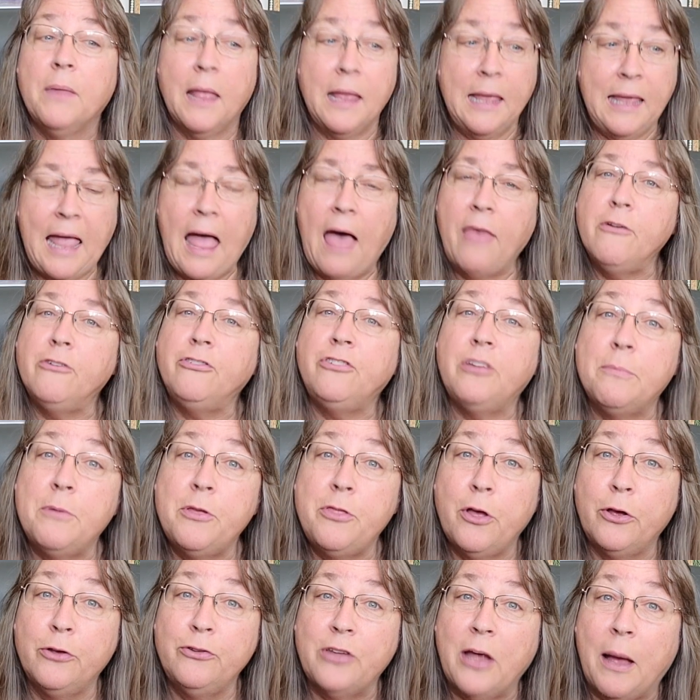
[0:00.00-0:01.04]
gather some of
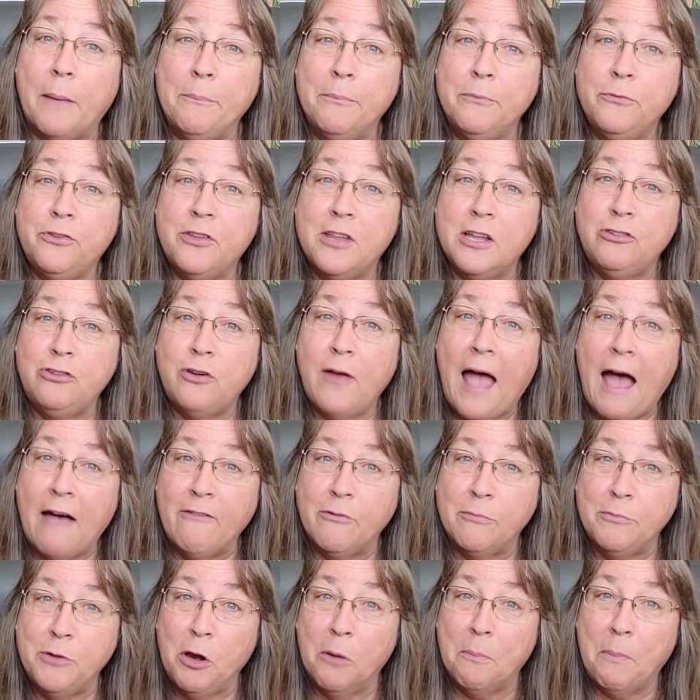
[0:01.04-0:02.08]
those up so that you have
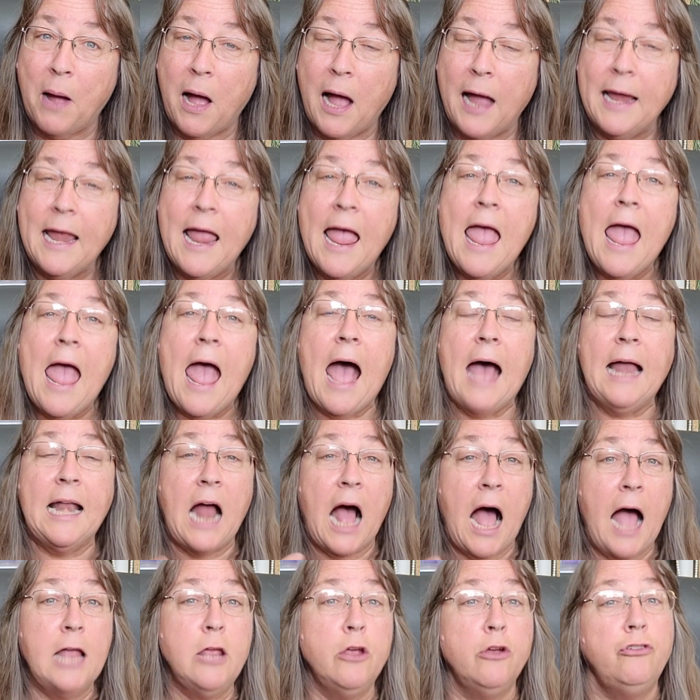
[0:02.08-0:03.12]
them nearby. And
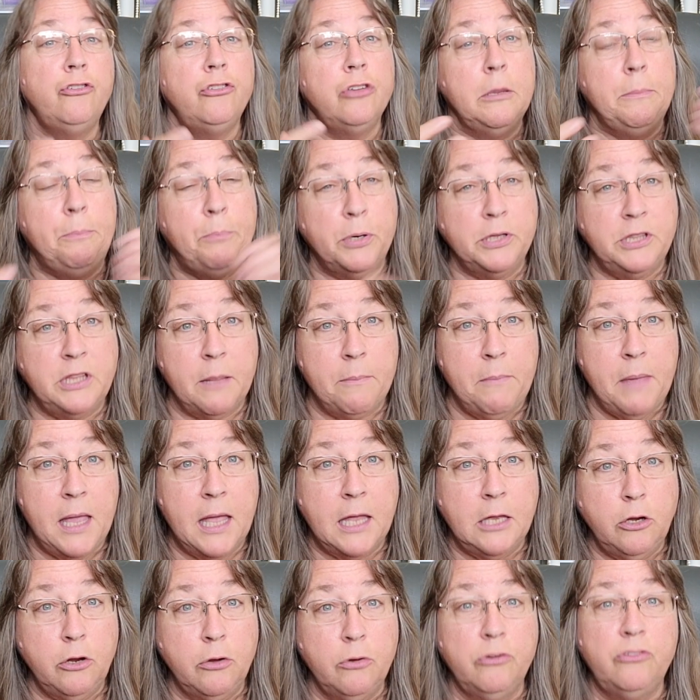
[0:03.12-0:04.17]
I usually put them
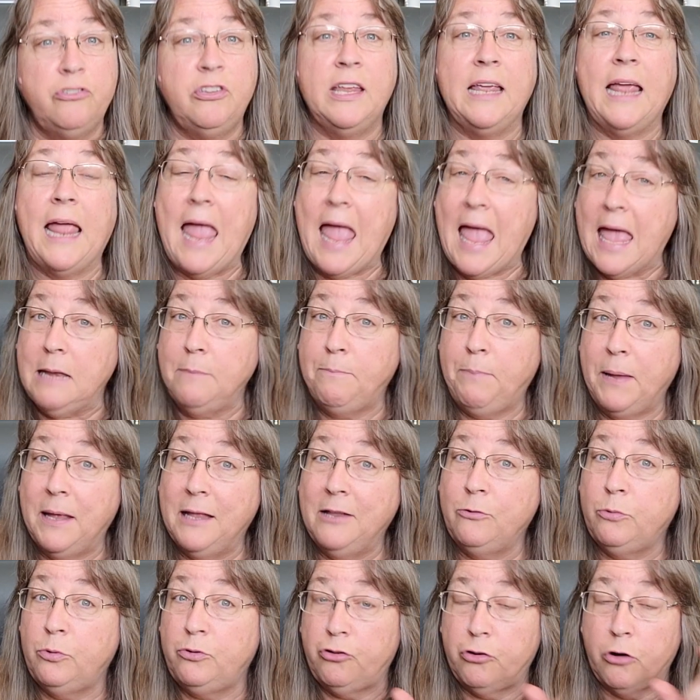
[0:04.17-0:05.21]
in using head
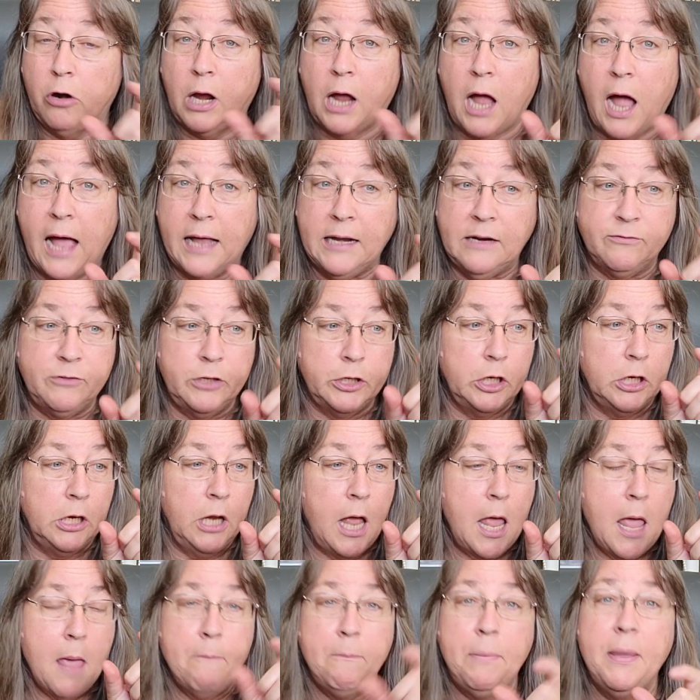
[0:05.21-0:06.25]
pins, which are a kind of little
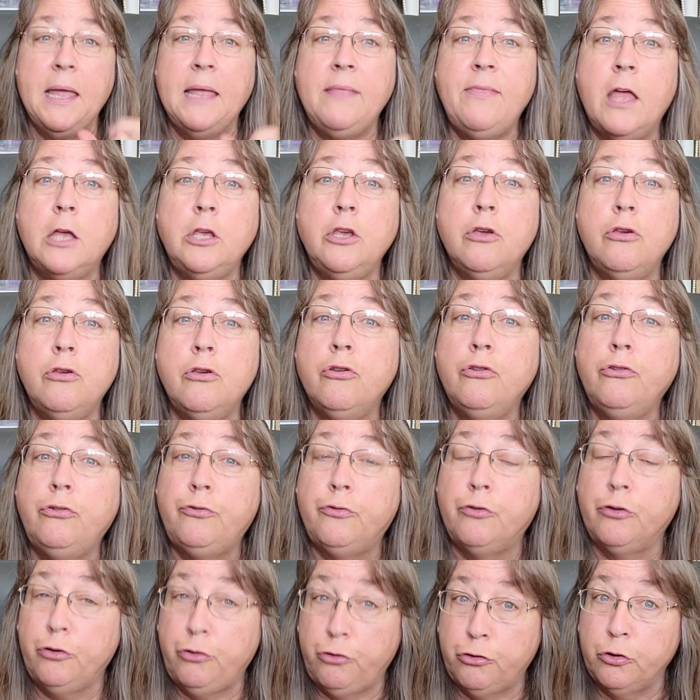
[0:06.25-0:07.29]
pin that you use
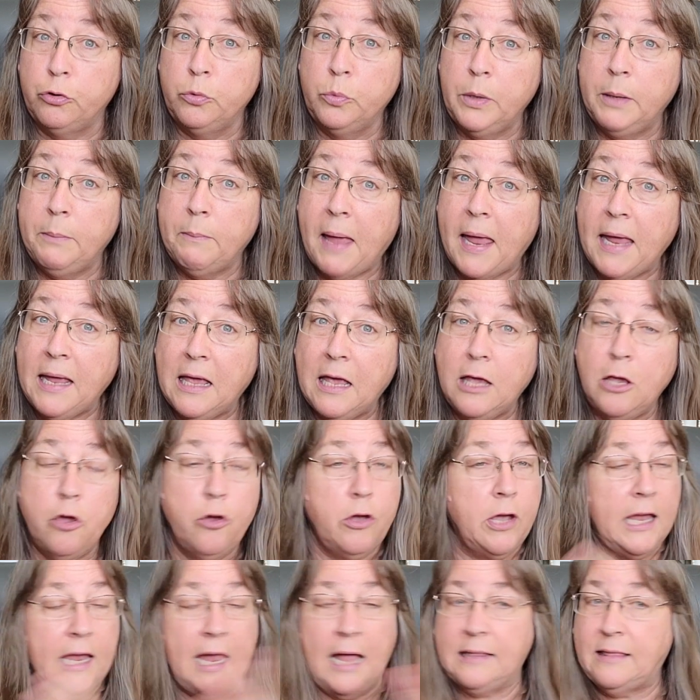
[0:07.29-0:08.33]
for jewelry making. You
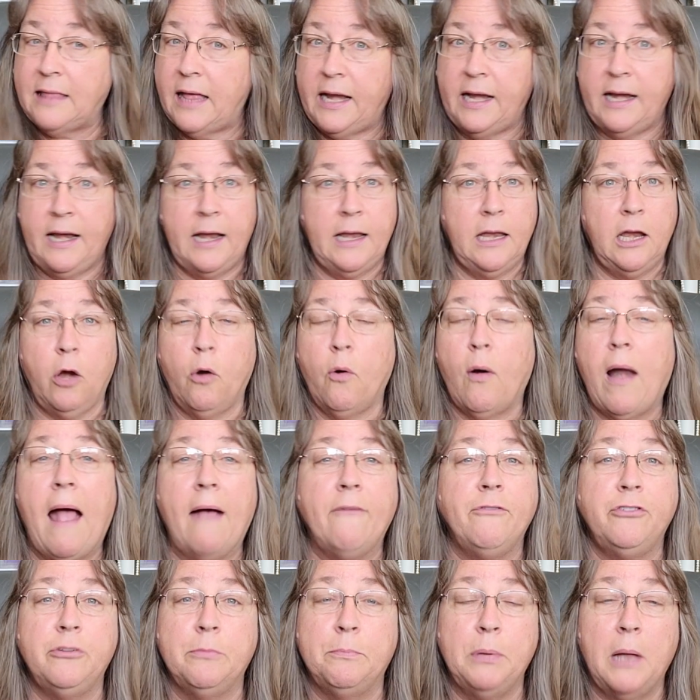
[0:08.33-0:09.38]
can get that in any
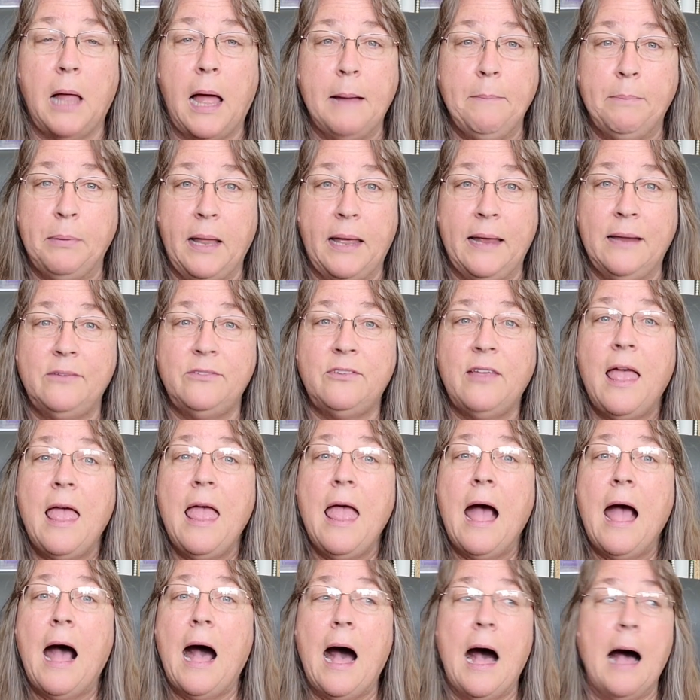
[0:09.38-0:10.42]
craft supply place,
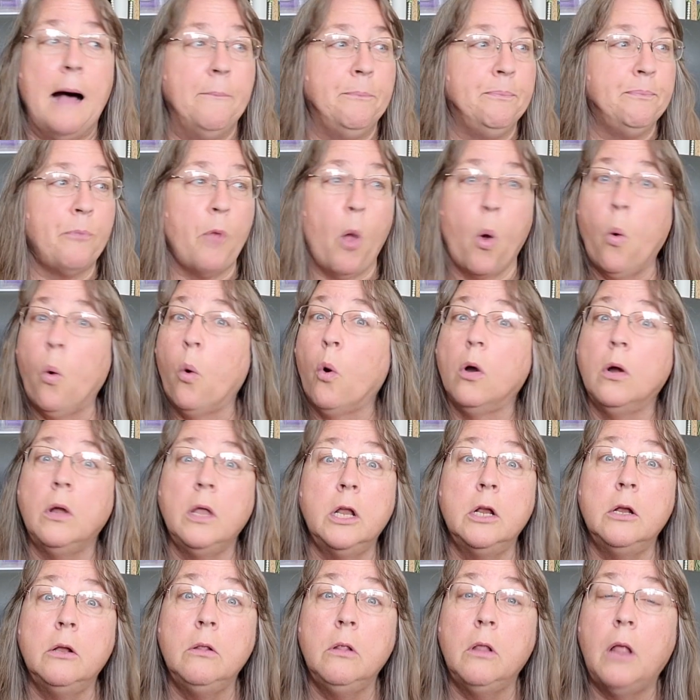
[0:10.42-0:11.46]
or a
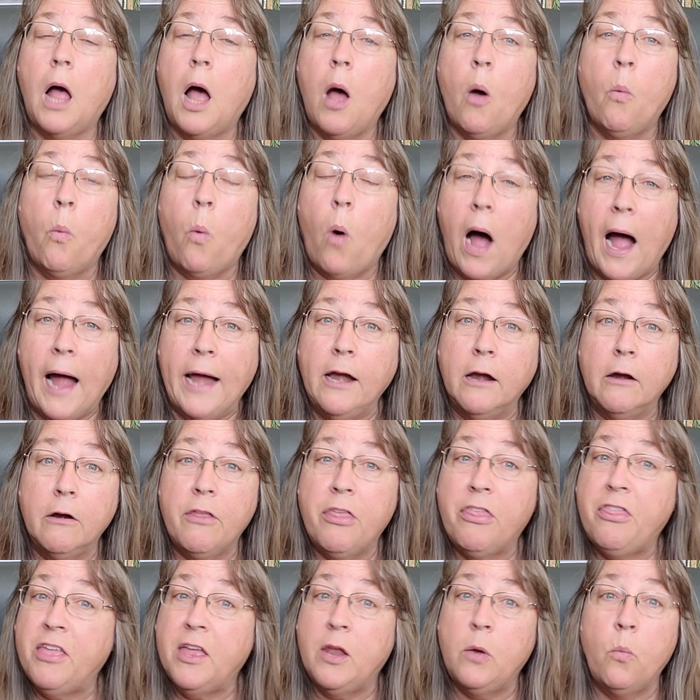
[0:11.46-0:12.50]
little wire,
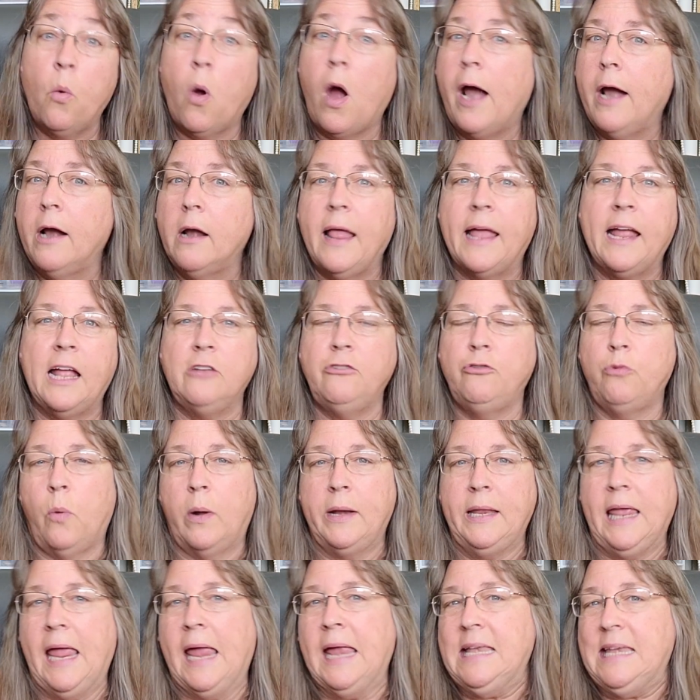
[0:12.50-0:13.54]
thin wire, like a
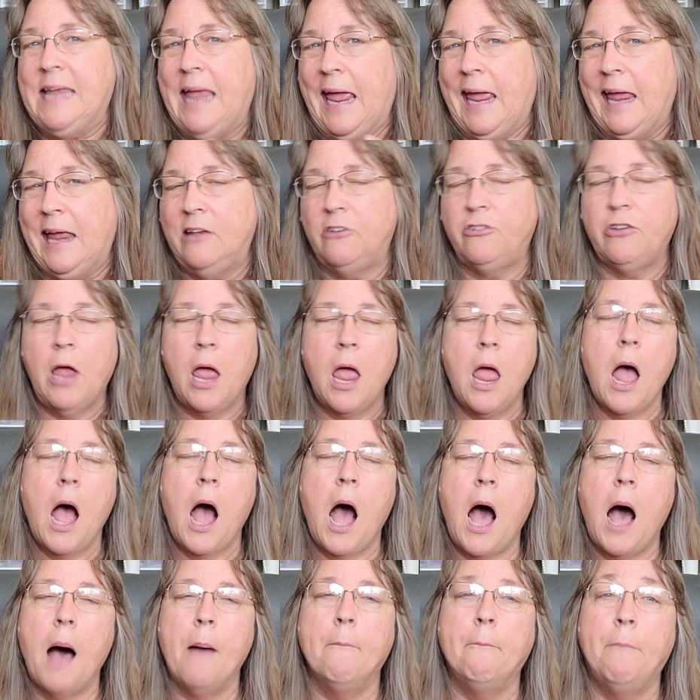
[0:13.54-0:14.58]
28 gauge.
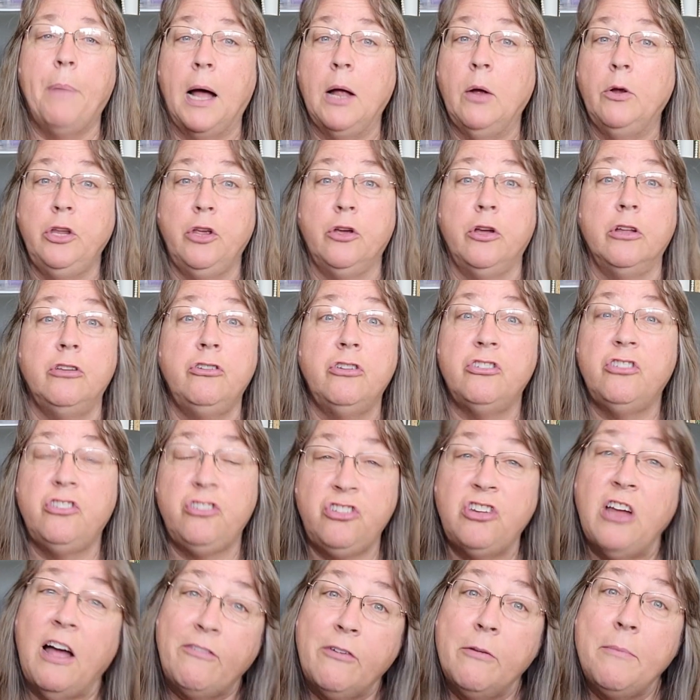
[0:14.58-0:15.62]
But you can just
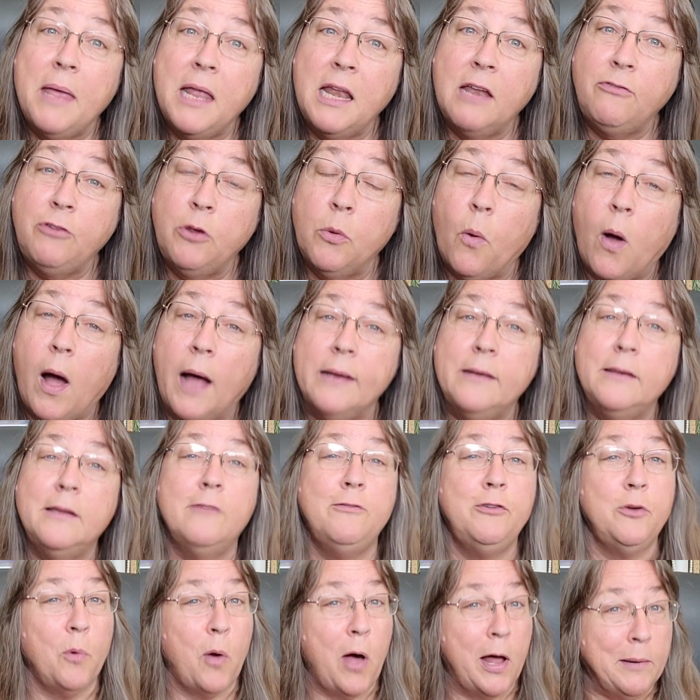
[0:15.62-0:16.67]
shove them in if you want.
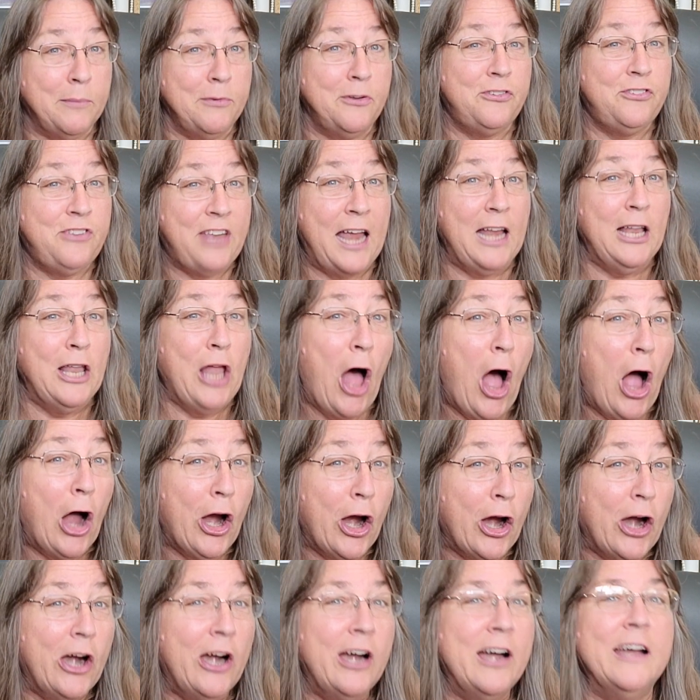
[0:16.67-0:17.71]
If you want them to stay
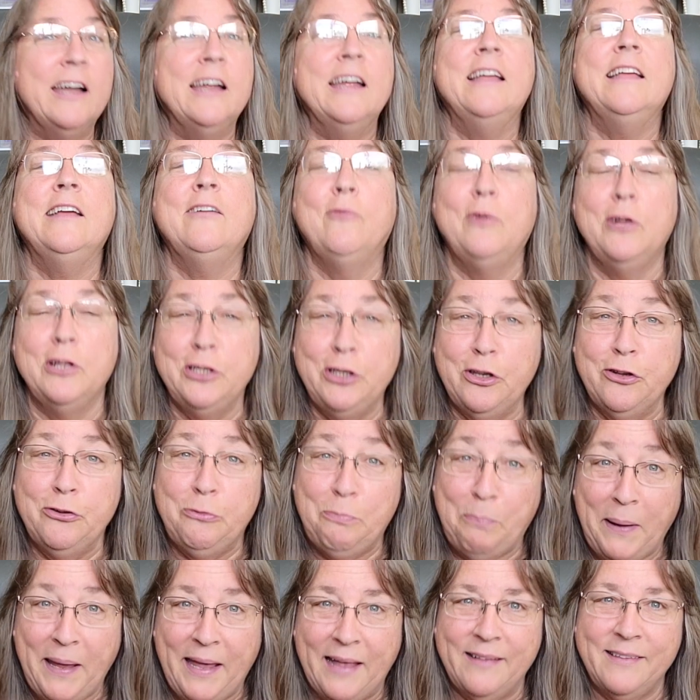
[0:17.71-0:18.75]
longer, we'll use
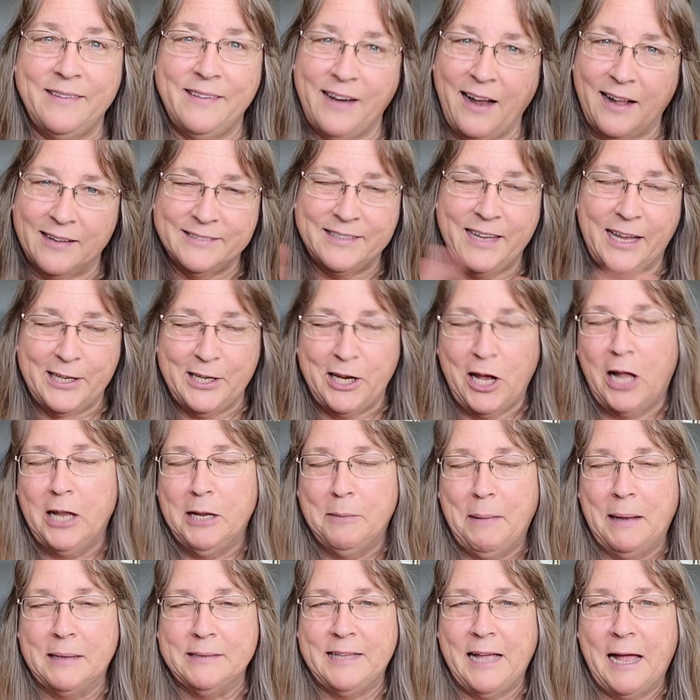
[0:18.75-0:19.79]
pins, and I'll tell you all
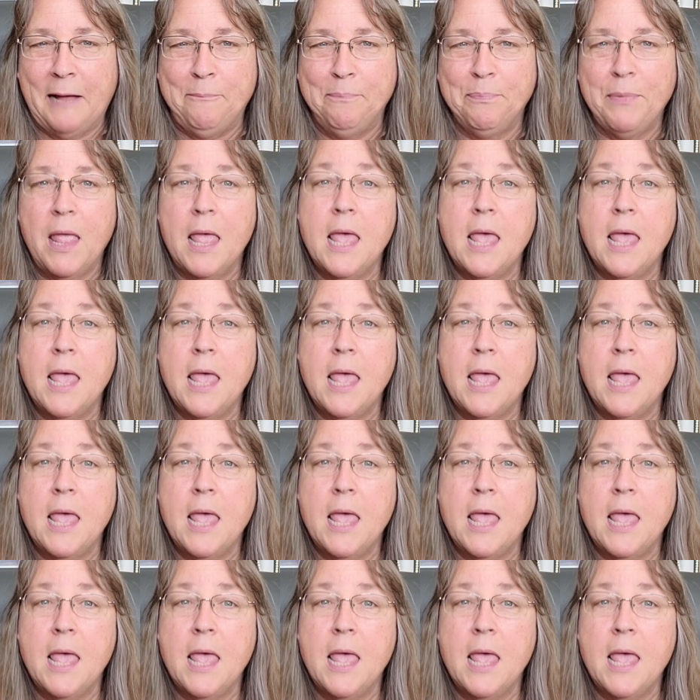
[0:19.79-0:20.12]
about that.